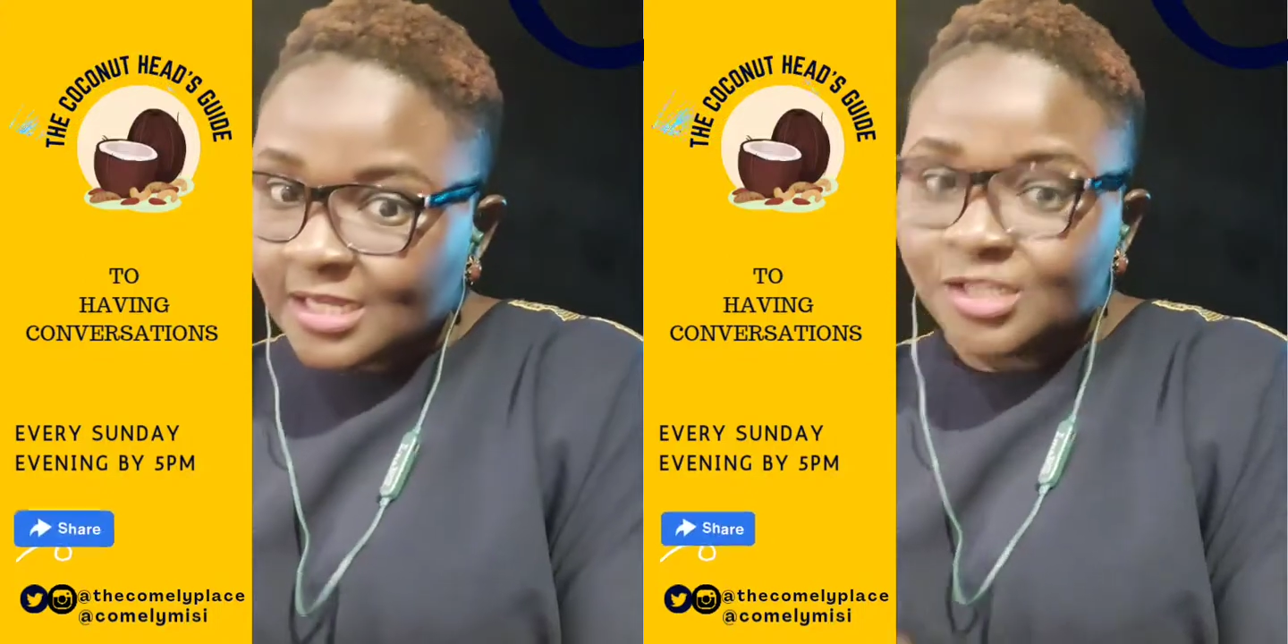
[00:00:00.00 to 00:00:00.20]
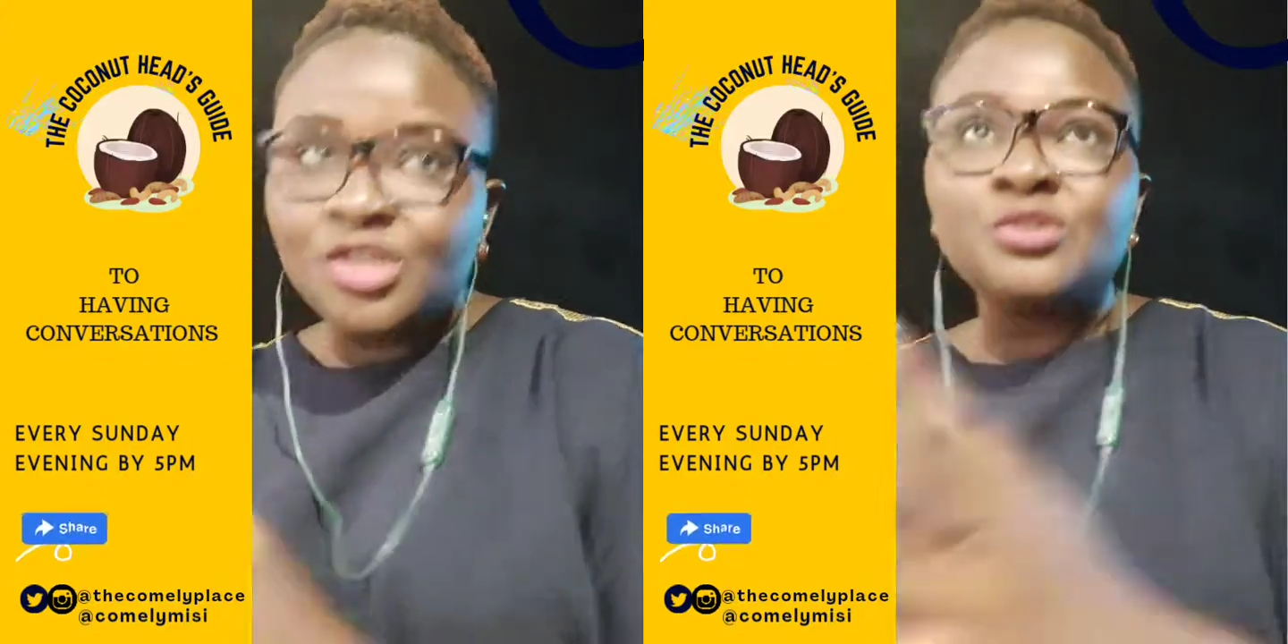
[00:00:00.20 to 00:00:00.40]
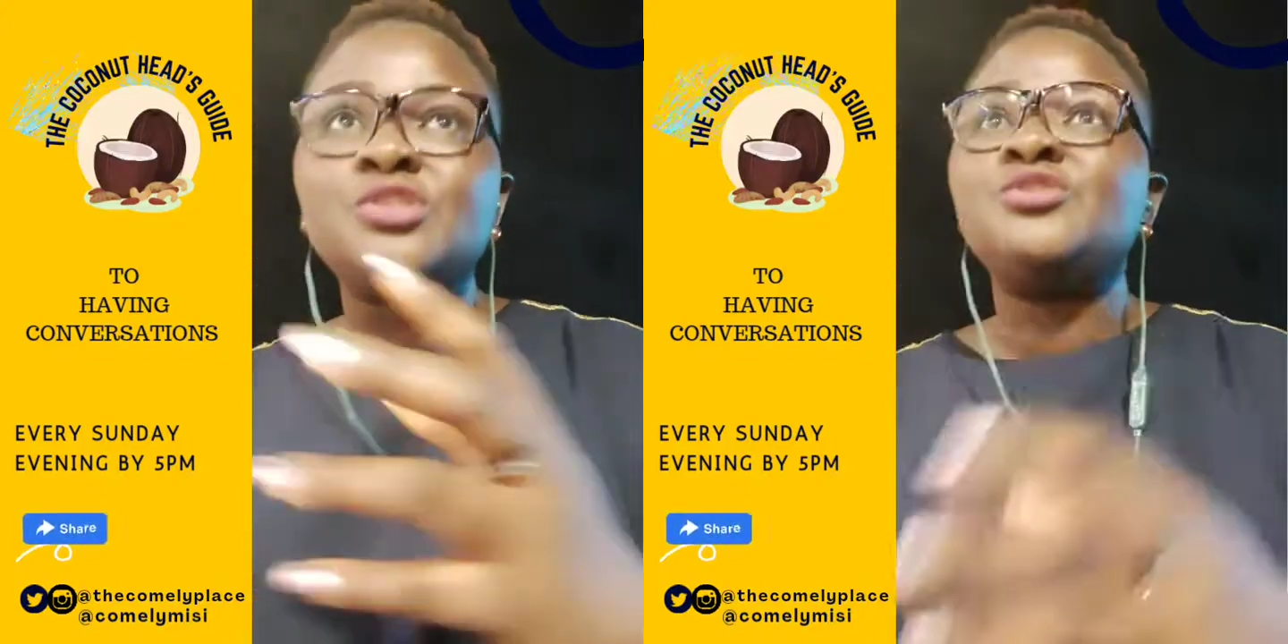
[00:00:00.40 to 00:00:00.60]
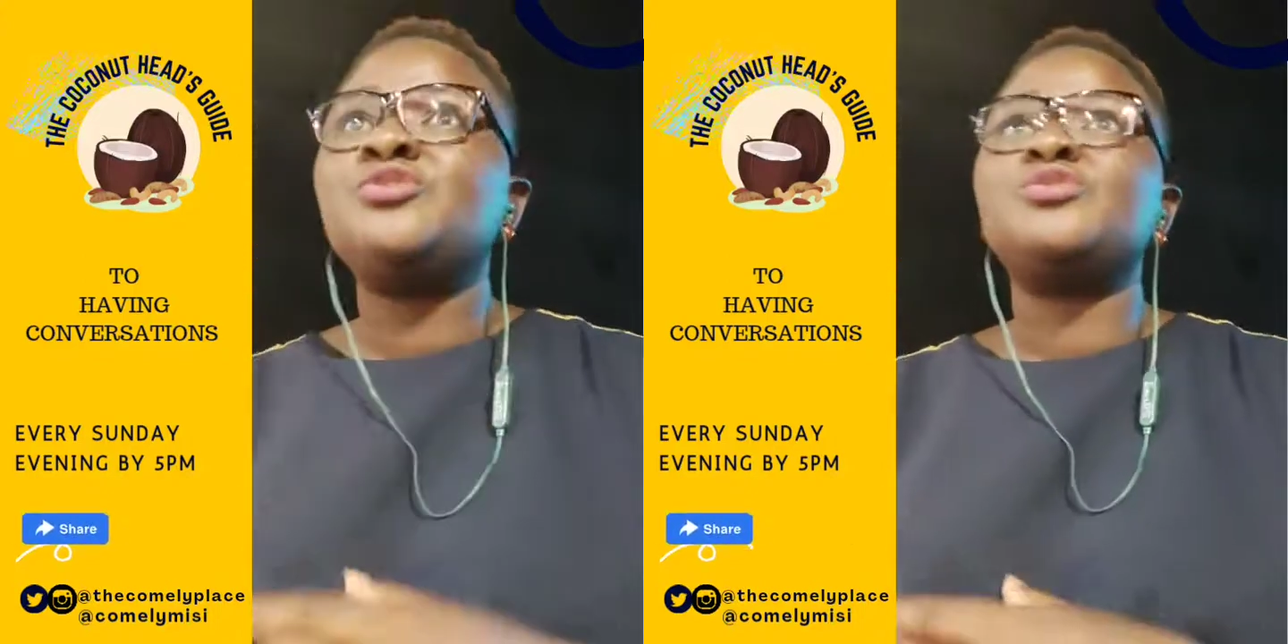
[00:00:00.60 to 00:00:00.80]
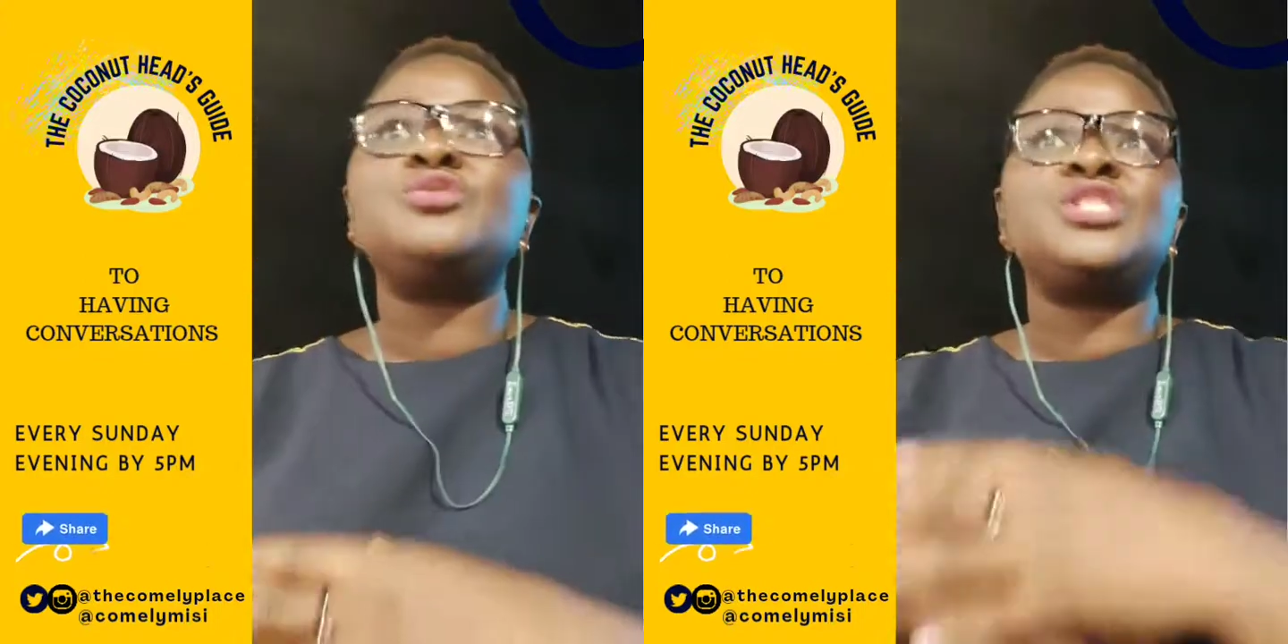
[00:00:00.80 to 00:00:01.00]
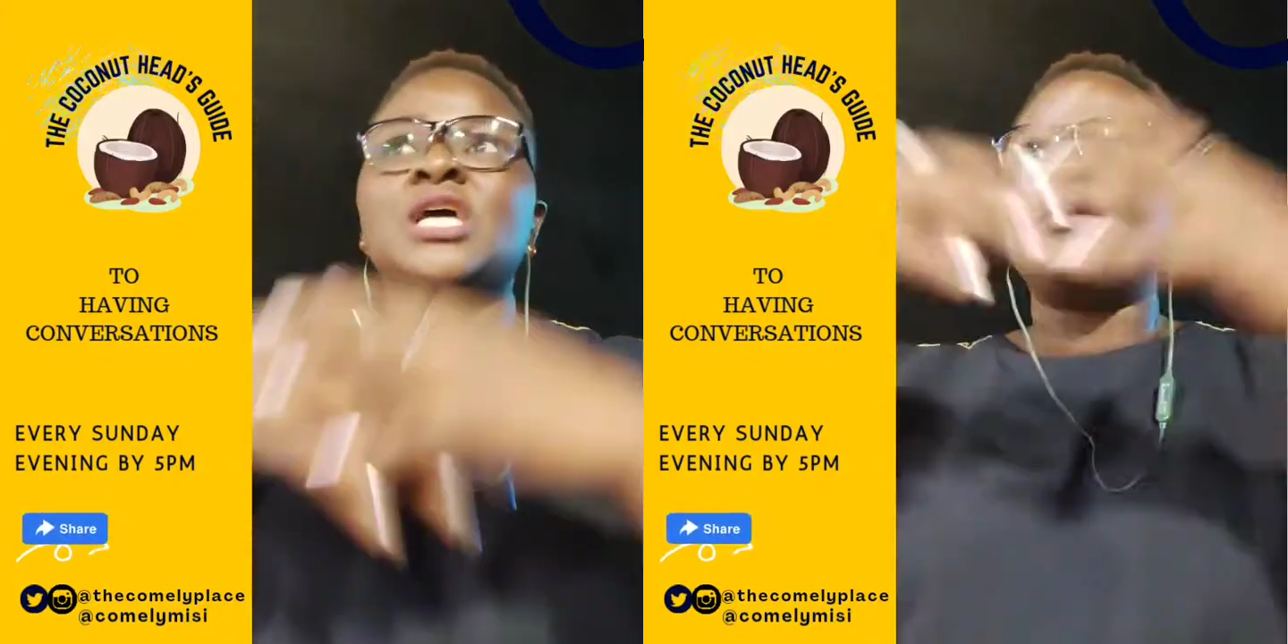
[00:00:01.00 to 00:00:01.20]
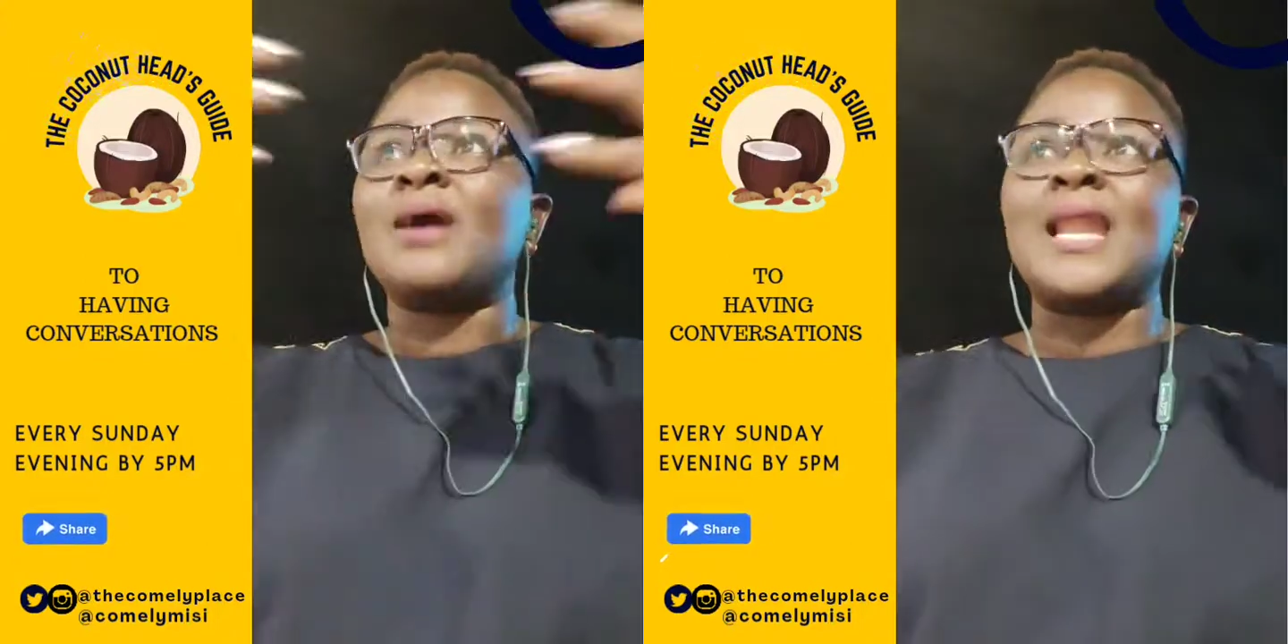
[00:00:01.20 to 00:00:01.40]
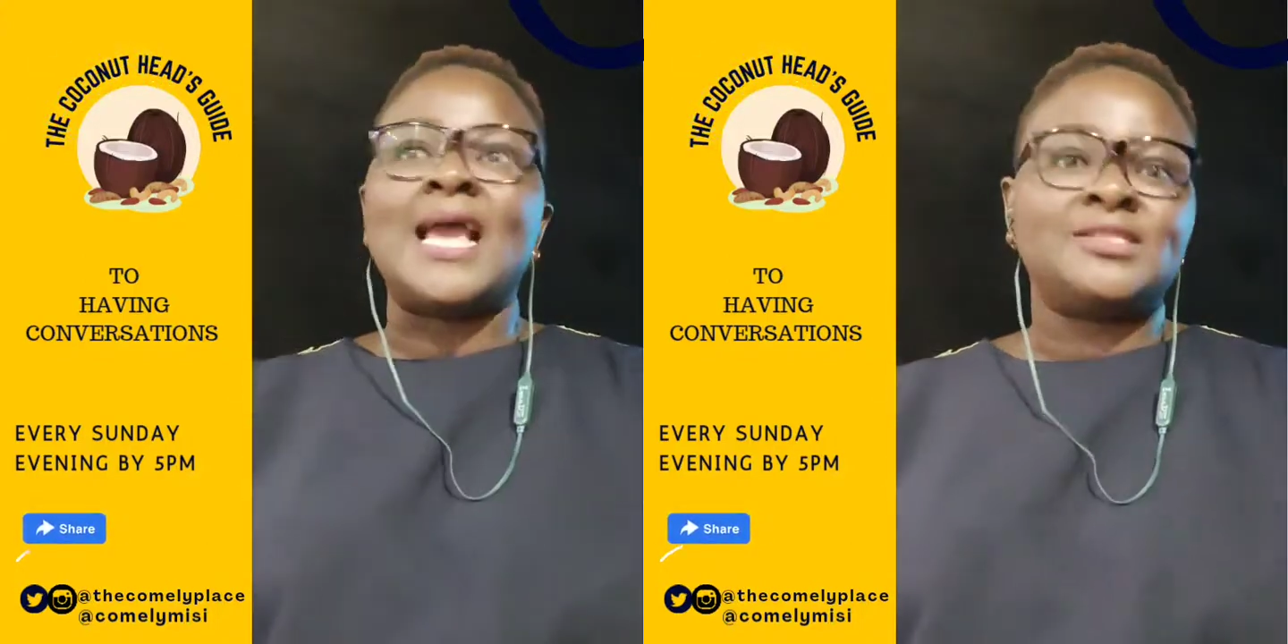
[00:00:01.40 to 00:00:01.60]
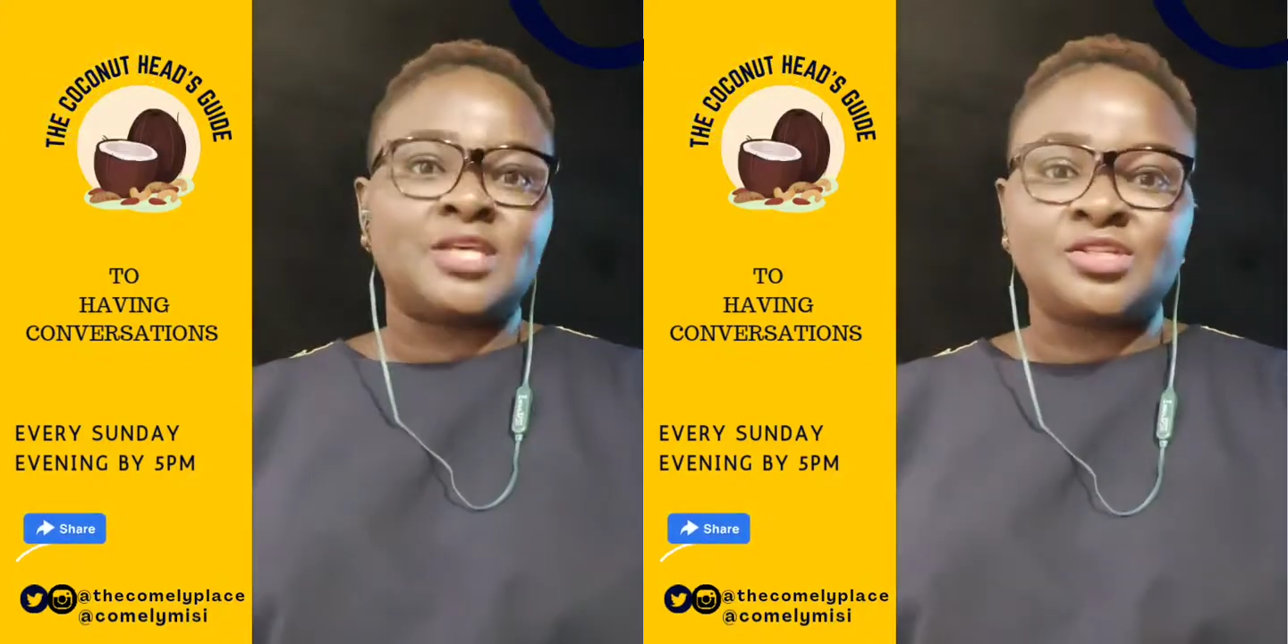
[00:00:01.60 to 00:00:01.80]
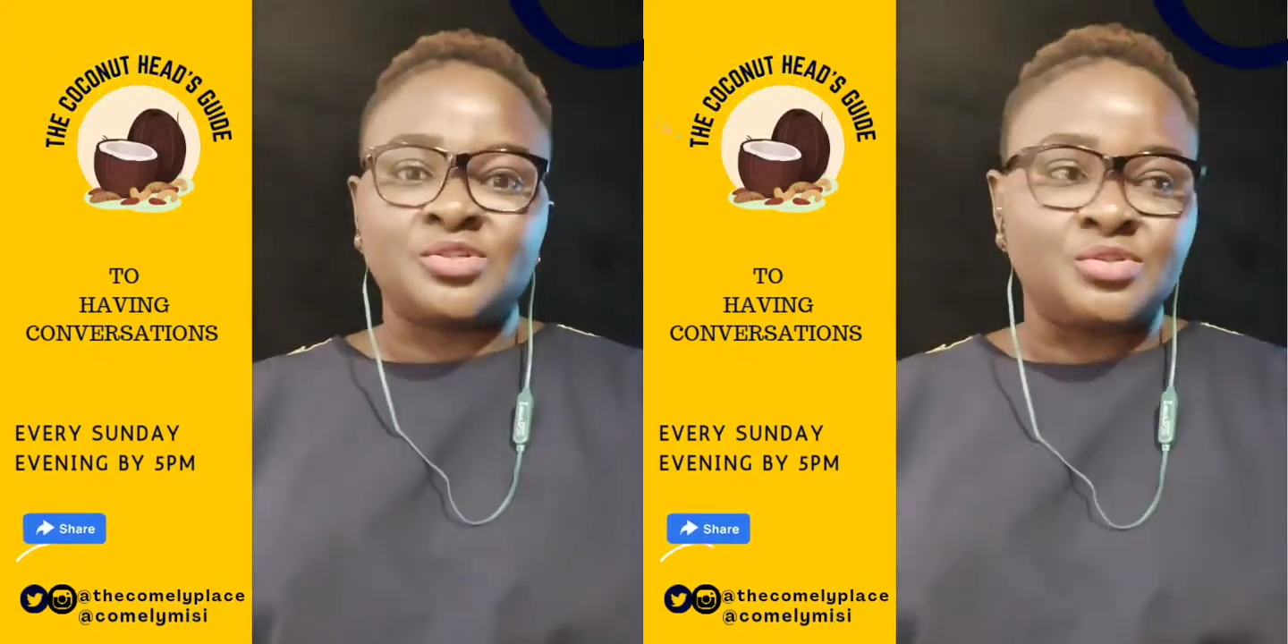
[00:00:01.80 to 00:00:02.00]
Don't do
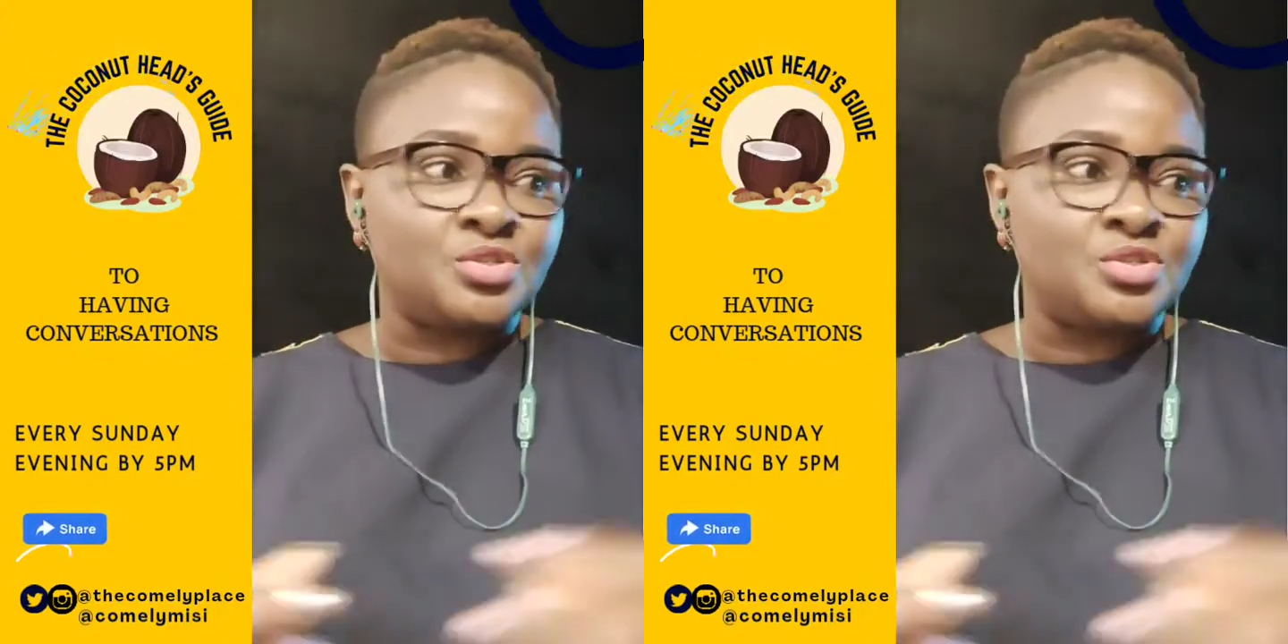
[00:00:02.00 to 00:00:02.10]
generalizations.